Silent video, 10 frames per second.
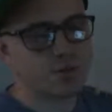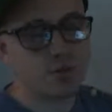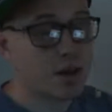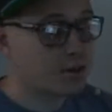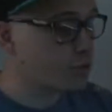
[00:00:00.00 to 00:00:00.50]

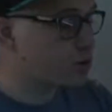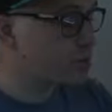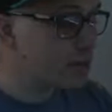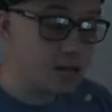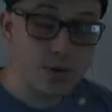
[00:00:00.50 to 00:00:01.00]
out of order.
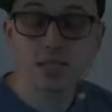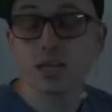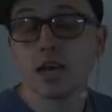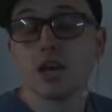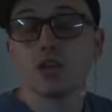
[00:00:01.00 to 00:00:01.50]
But anyways,
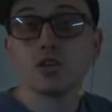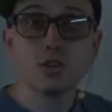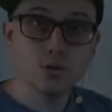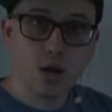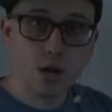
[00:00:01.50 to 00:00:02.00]

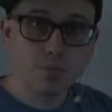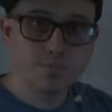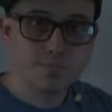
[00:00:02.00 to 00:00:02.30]
you know,